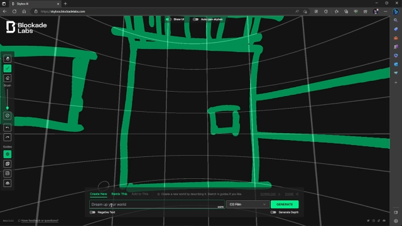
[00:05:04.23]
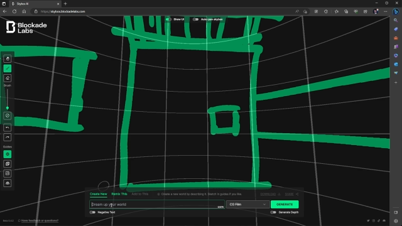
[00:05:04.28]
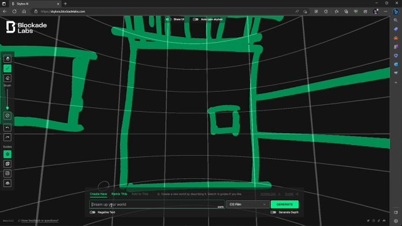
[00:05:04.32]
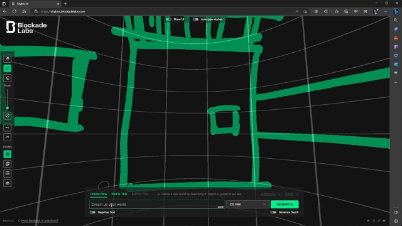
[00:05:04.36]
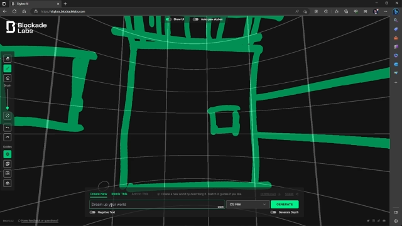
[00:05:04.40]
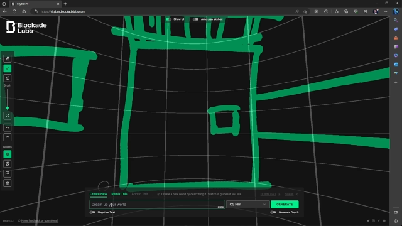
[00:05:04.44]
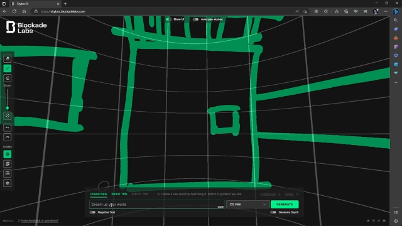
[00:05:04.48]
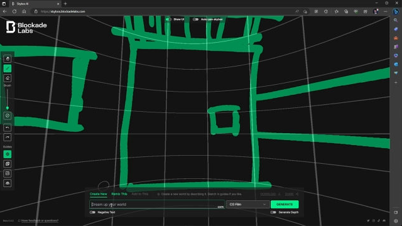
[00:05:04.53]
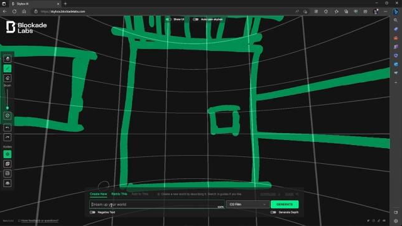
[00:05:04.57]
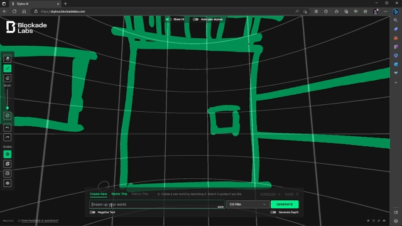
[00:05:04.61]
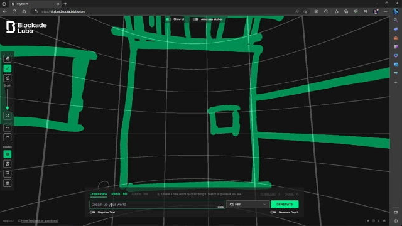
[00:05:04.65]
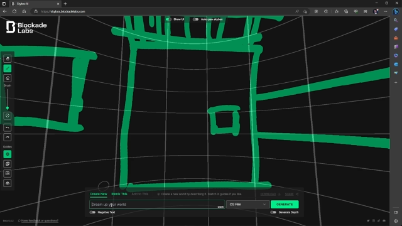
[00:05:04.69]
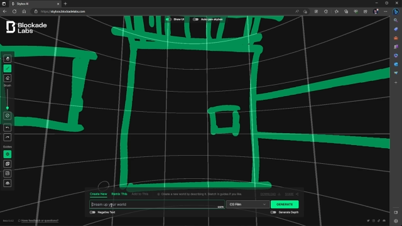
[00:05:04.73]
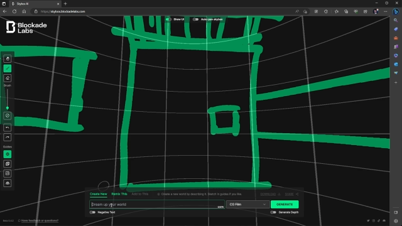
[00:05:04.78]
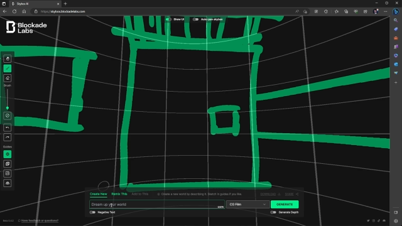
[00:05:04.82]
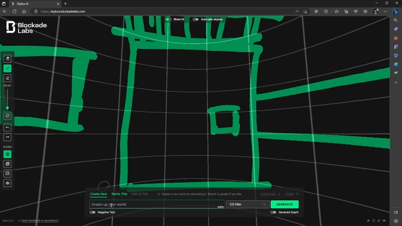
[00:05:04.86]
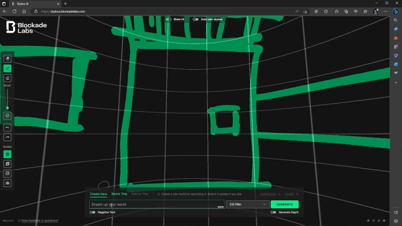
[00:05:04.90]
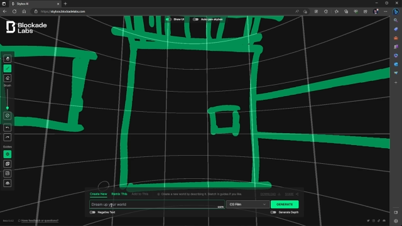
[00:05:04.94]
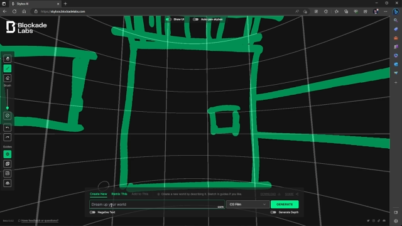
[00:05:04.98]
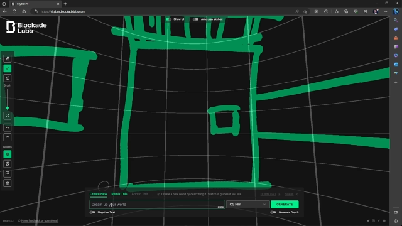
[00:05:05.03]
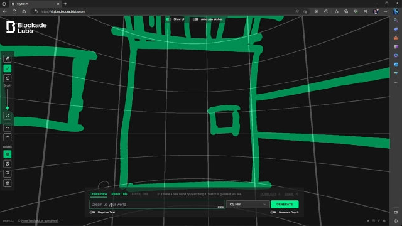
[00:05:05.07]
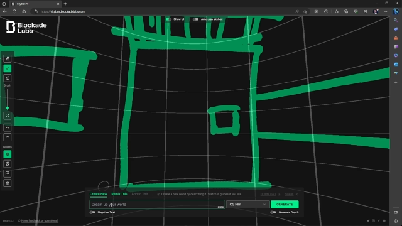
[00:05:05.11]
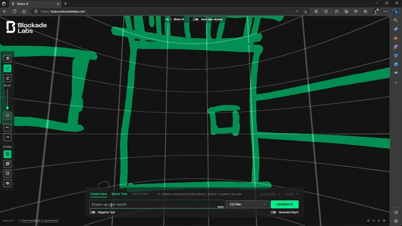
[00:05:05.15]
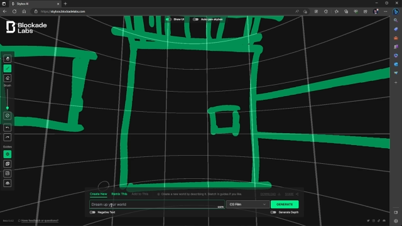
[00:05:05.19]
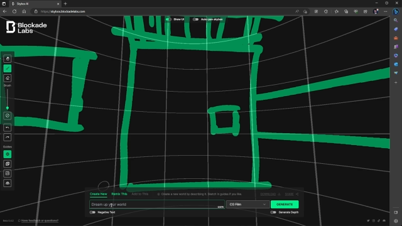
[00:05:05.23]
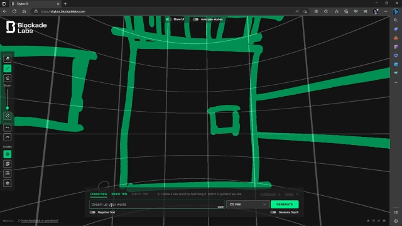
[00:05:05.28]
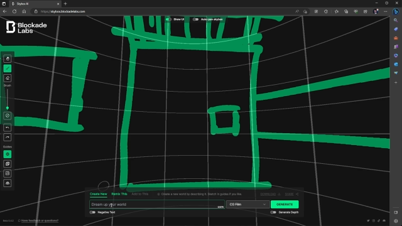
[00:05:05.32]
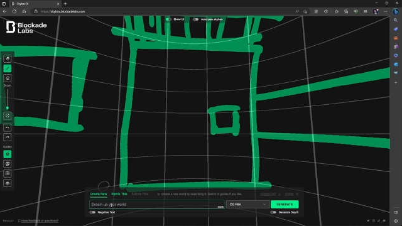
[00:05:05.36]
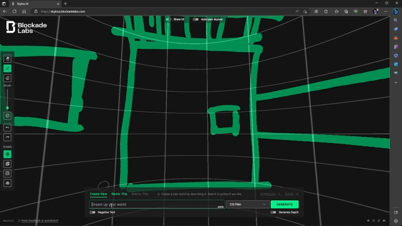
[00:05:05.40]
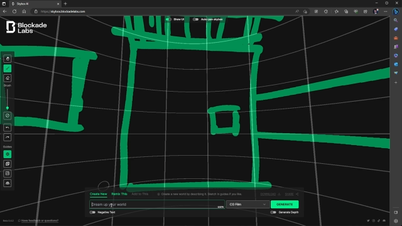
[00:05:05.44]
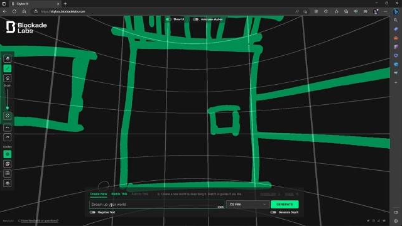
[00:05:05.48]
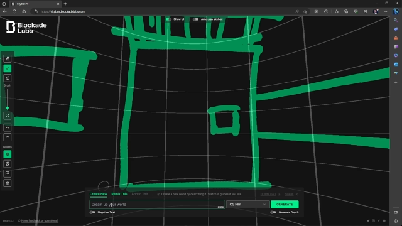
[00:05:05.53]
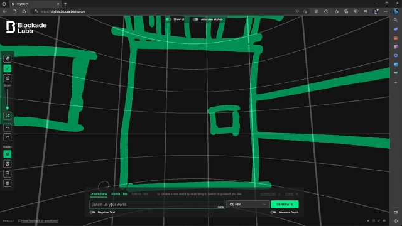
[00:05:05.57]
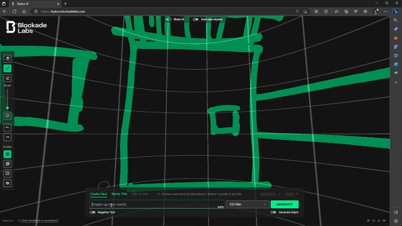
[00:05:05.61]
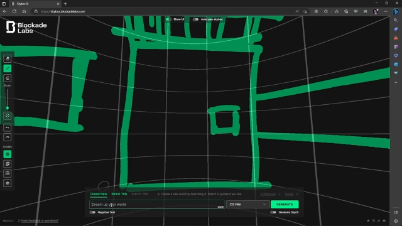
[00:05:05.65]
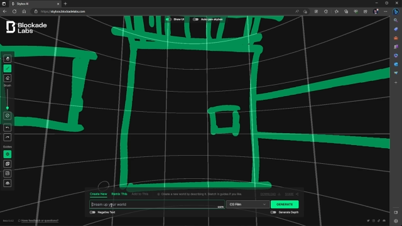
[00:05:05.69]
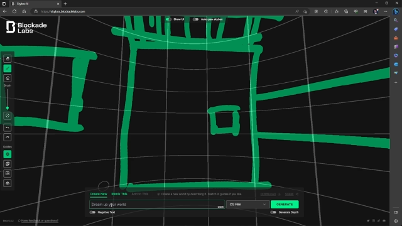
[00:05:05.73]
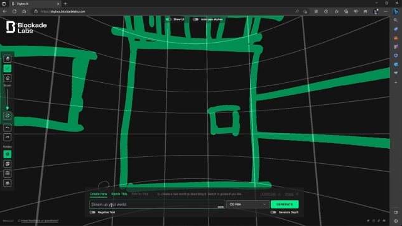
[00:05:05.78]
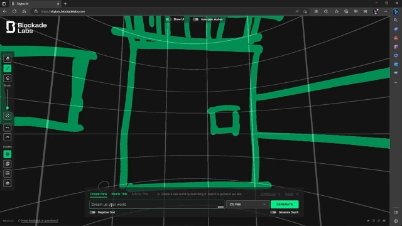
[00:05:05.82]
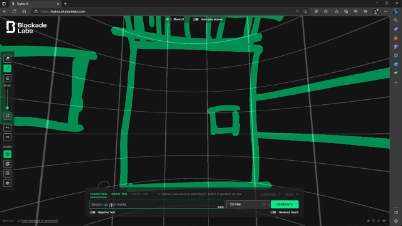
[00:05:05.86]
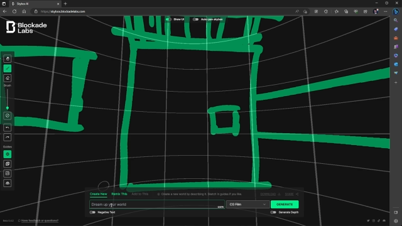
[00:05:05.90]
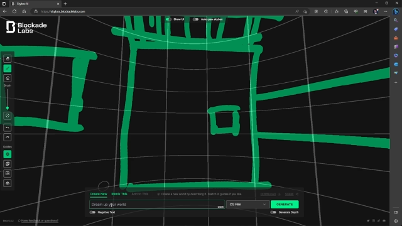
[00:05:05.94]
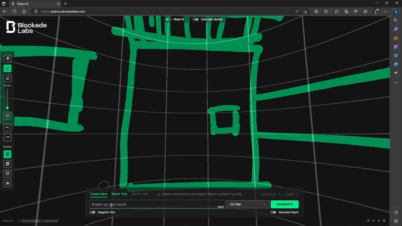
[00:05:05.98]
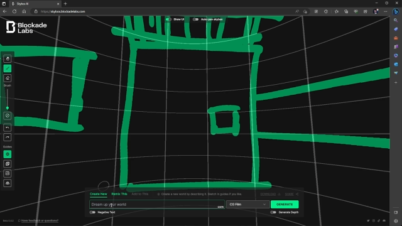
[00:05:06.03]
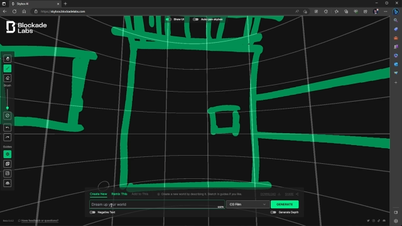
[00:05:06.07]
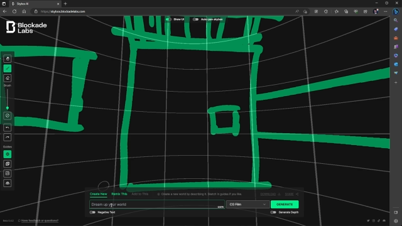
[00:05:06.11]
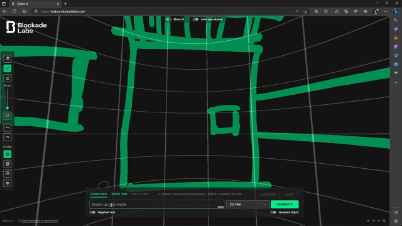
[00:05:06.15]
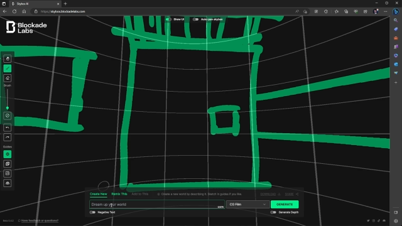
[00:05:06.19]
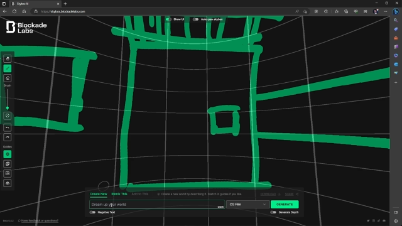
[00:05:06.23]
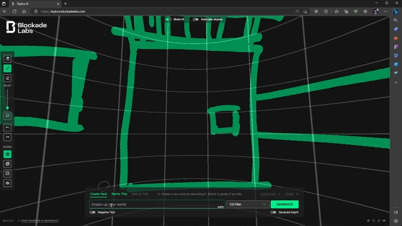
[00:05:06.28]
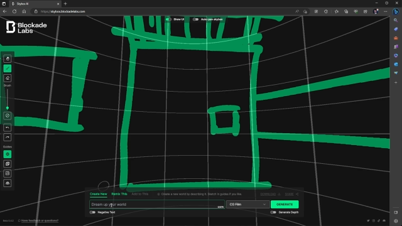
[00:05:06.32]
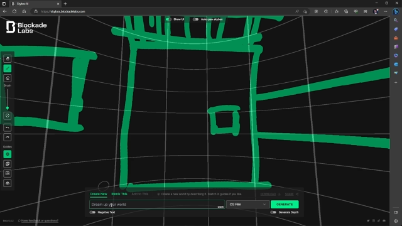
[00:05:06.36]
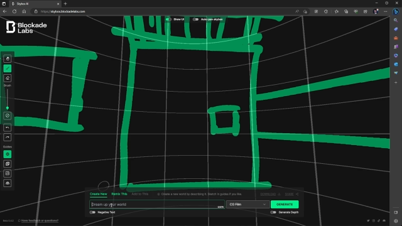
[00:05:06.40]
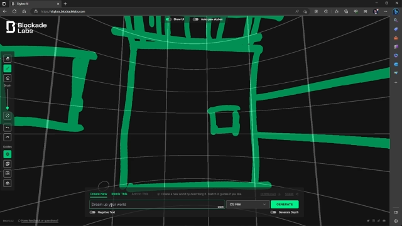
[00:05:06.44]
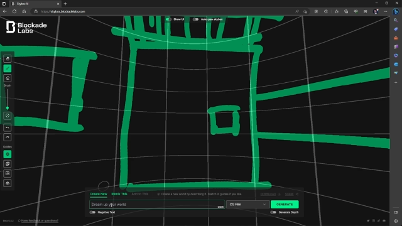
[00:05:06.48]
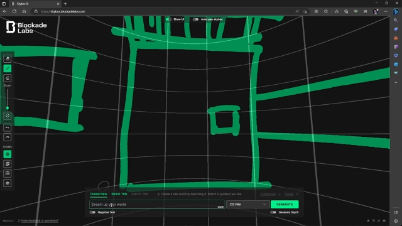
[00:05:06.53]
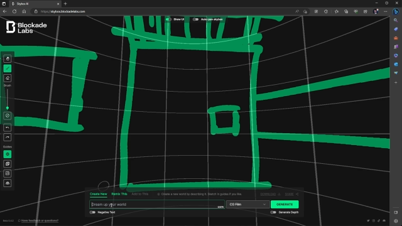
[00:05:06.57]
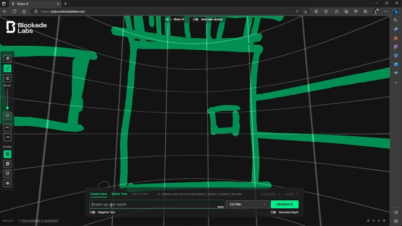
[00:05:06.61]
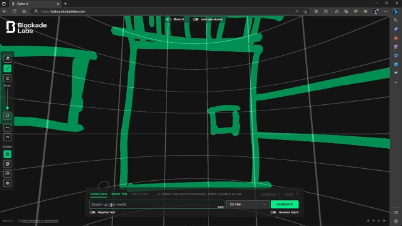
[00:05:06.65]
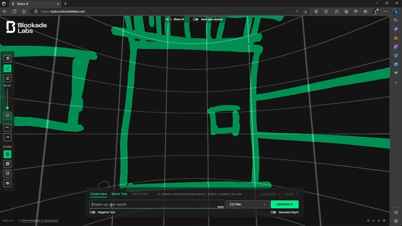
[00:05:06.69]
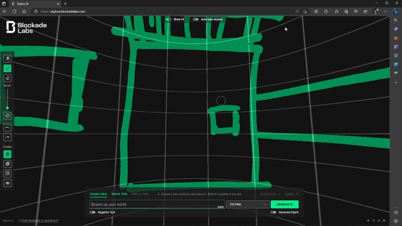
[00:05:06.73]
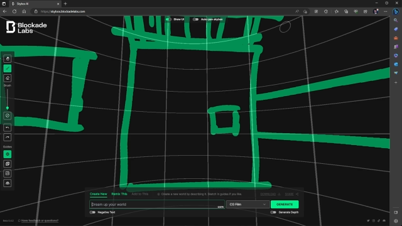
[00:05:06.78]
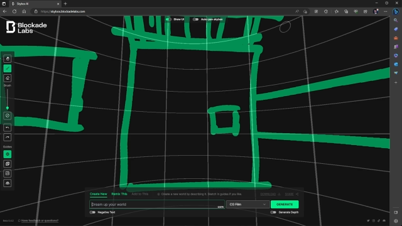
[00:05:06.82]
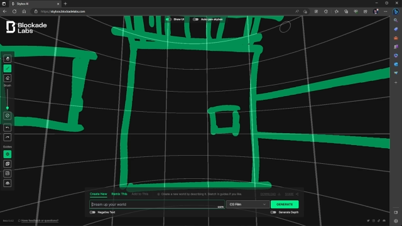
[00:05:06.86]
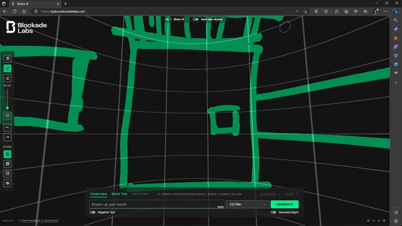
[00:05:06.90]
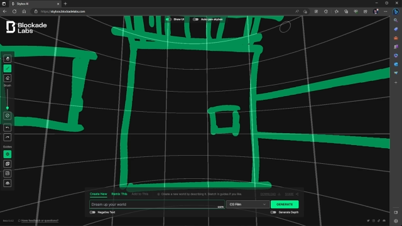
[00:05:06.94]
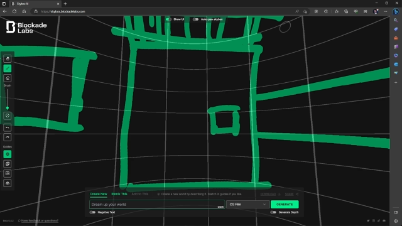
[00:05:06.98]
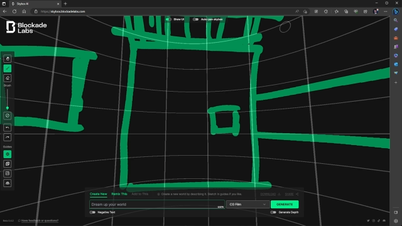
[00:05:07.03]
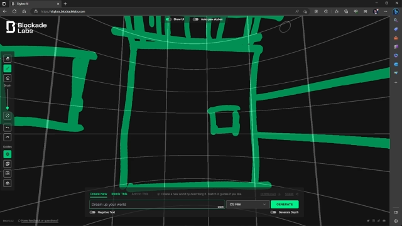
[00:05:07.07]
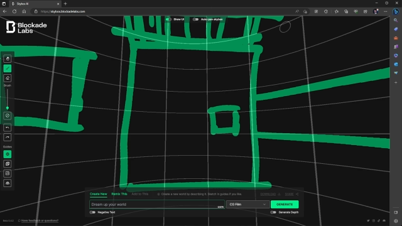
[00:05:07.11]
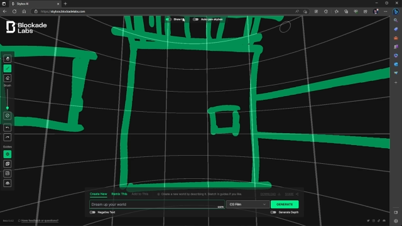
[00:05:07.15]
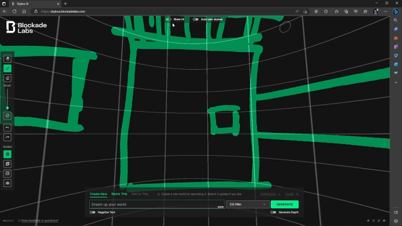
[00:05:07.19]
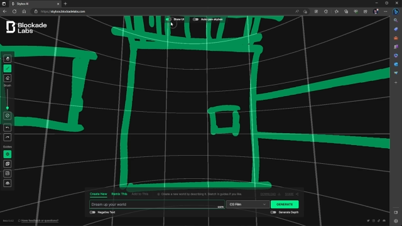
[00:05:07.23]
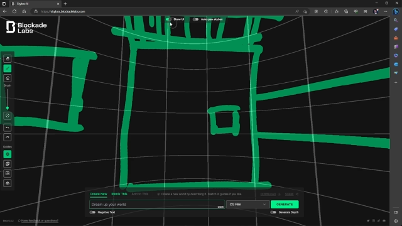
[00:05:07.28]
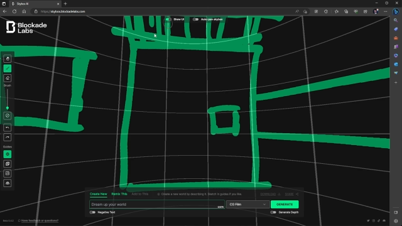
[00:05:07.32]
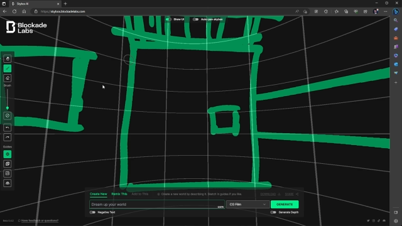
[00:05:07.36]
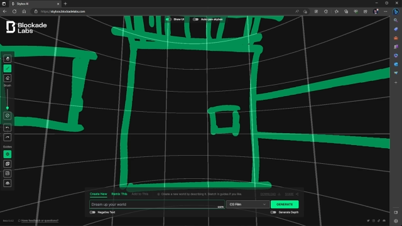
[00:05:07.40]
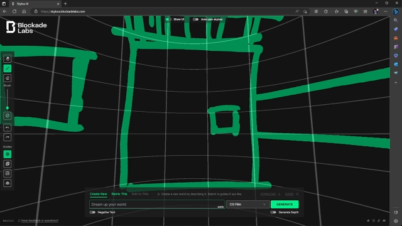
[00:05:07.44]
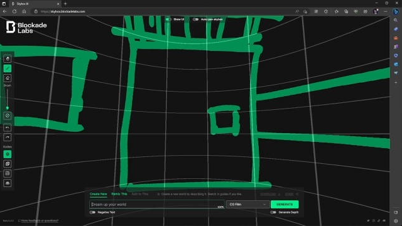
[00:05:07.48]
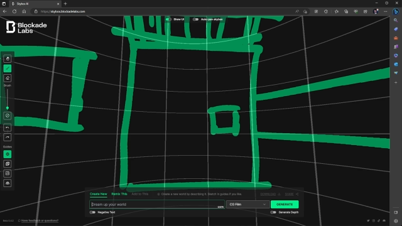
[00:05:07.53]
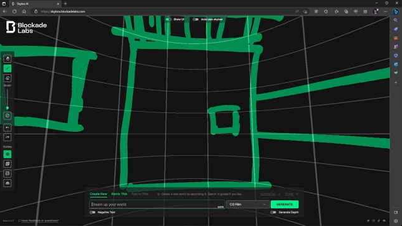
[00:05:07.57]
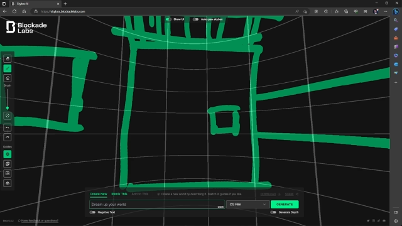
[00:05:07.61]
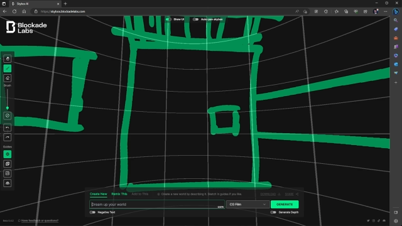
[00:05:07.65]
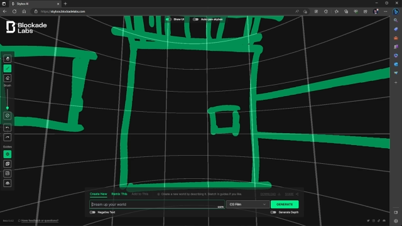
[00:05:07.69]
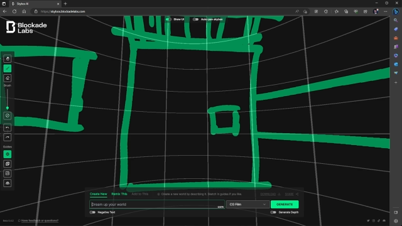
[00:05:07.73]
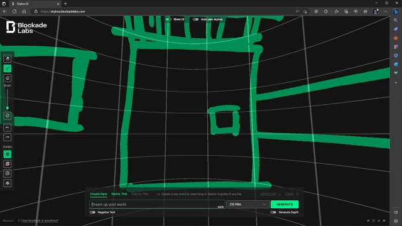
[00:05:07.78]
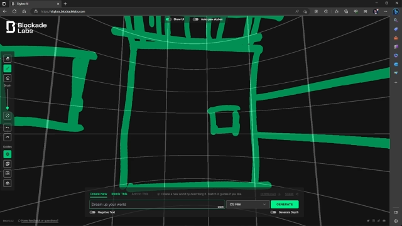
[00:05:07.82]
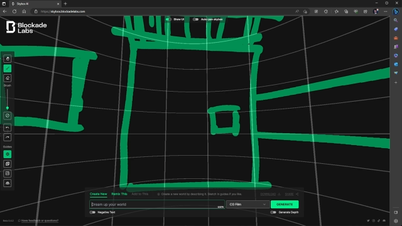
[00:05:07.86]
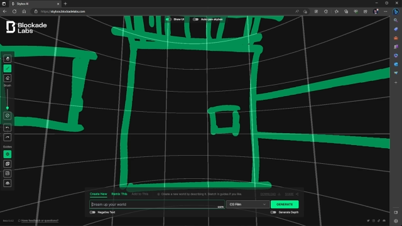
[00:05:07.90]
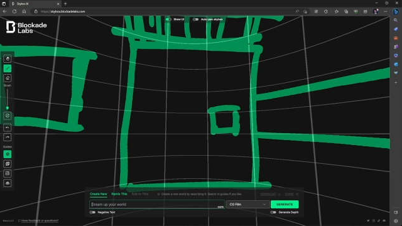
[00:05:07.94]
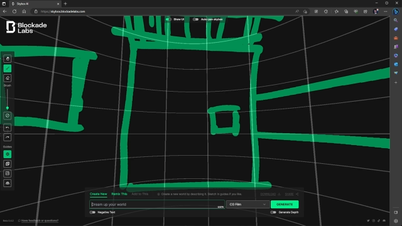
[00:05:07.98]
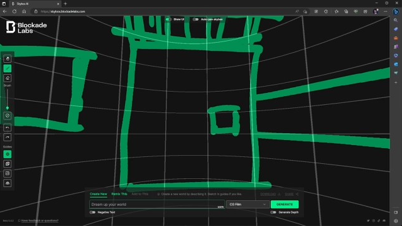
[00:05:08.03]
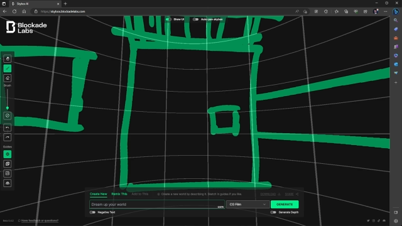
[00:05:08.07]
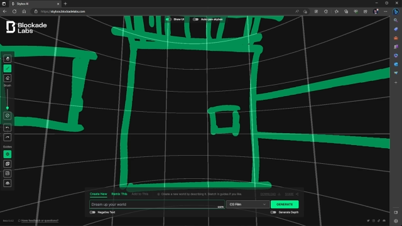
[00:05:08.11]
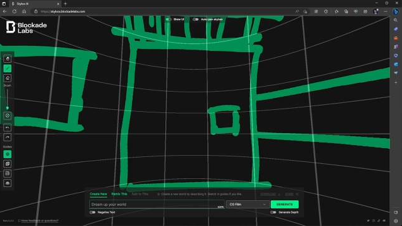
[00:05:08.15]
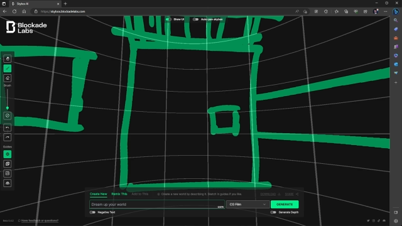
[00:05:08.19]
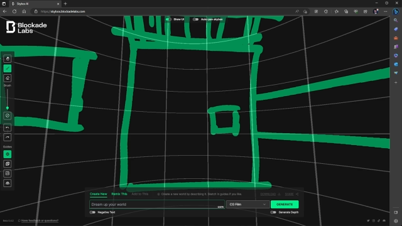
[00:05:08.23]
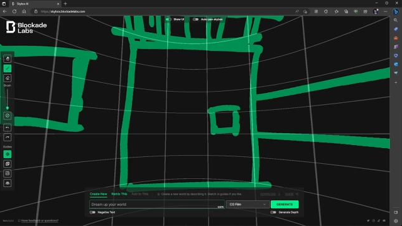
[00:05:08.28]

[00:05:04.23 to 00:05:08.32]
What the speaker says: (no speaker visible)